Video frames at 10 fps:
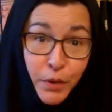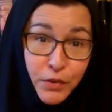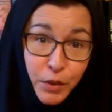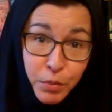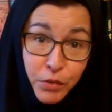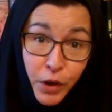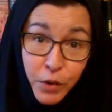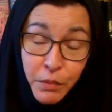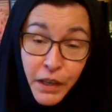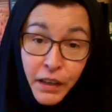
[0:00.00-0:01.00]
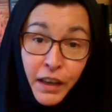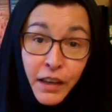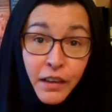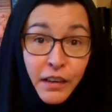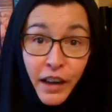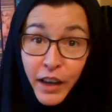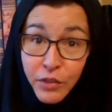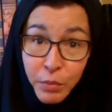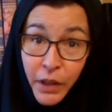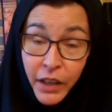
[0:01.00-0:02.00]
bishops are meeting in a
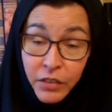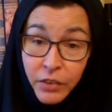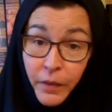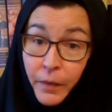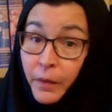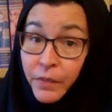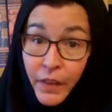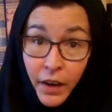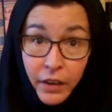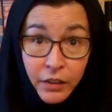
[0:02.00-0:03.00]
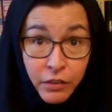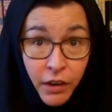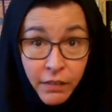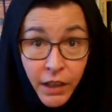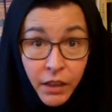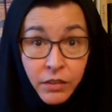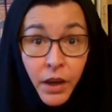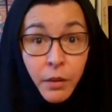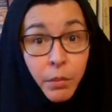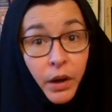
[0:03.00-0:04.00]
nice place, not extravagant,
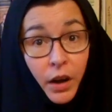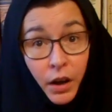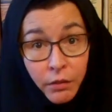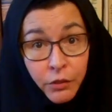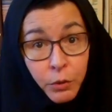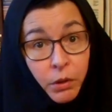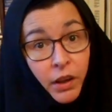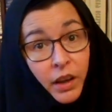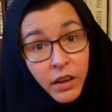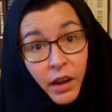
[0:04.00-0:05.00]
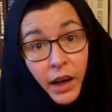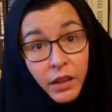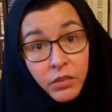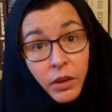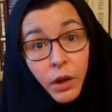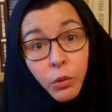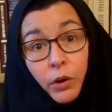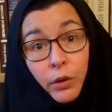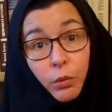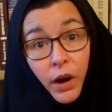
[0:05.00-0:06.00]
but comfortable and nice,
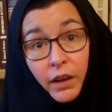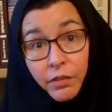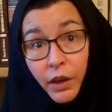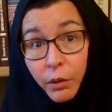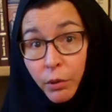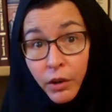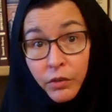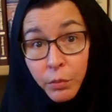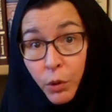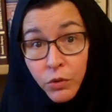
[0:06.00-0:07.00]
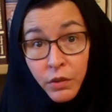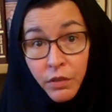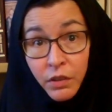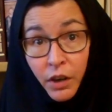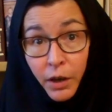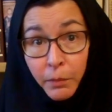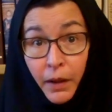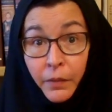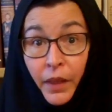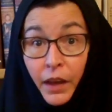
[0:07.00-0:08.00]
where the Wi-Fi works most of the time,
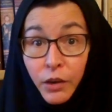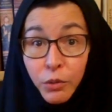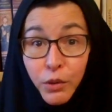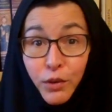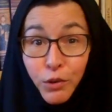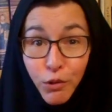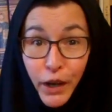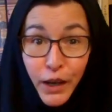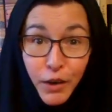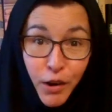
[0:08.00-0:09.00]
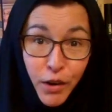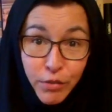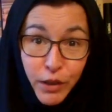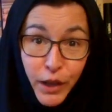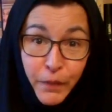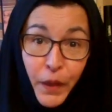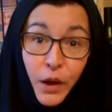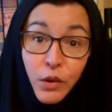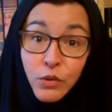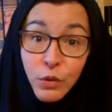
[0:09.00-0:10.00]
and with great coffee.
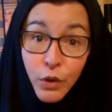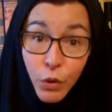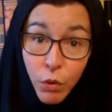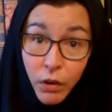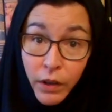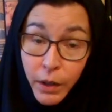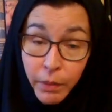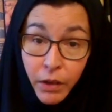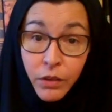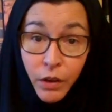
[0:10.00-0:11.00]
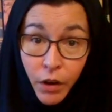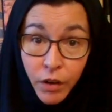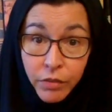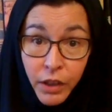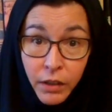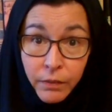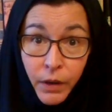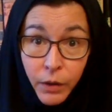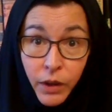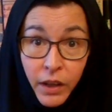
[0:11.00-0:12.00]
So don't worry about the coffee,
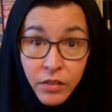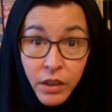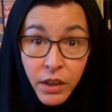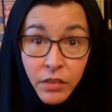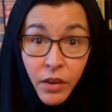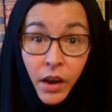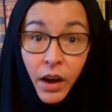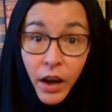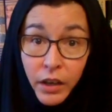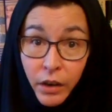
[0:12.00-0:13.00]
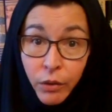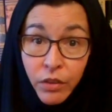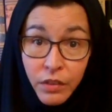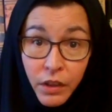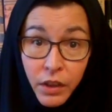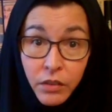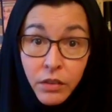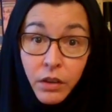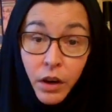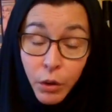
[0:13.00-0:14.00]
okay, Zillions? I know the
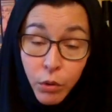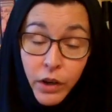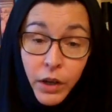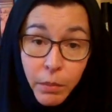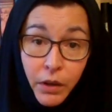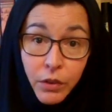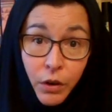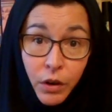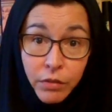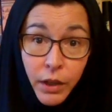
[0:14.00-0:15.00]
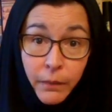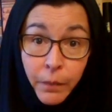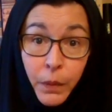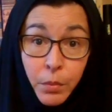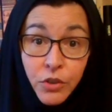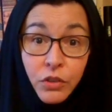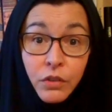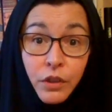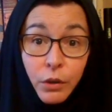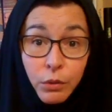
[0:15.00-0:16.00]
Zillions are worried about the coffee, but
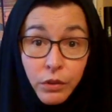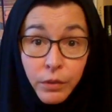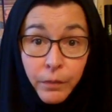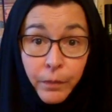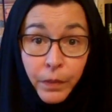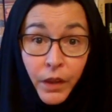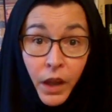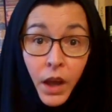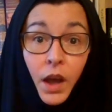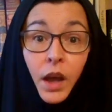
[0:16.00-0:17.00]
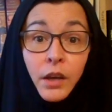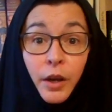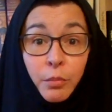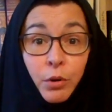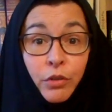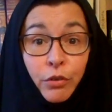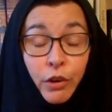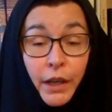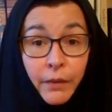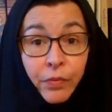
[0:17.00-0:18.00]
just don't. Number
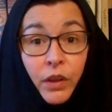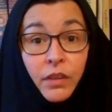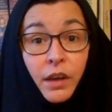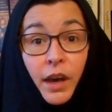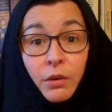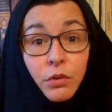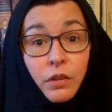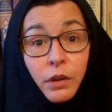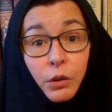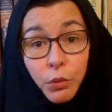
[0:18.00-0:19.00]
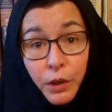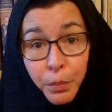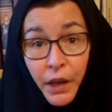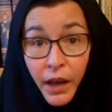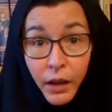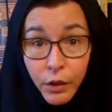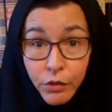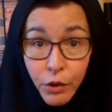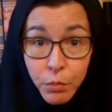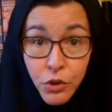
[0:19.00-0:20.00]
3, the council will be held
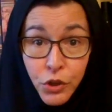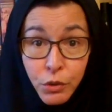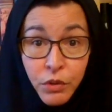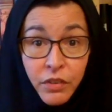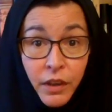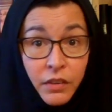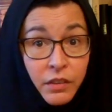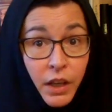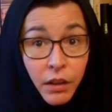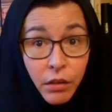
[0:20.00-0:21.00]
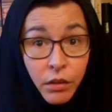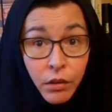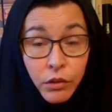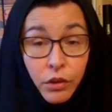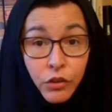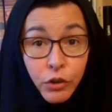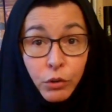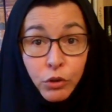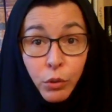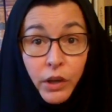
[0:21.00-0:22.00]
from June 16th to
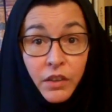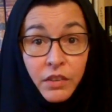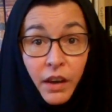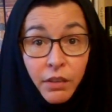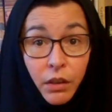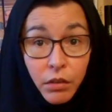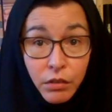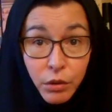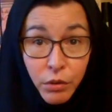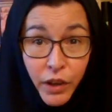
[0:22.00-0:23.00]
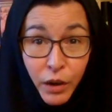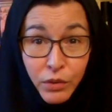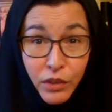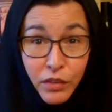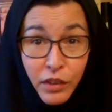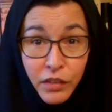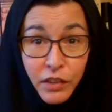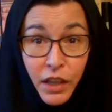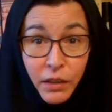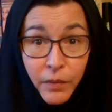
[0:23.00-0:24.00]
June 27th,
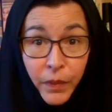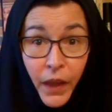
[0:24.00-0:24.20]
2016,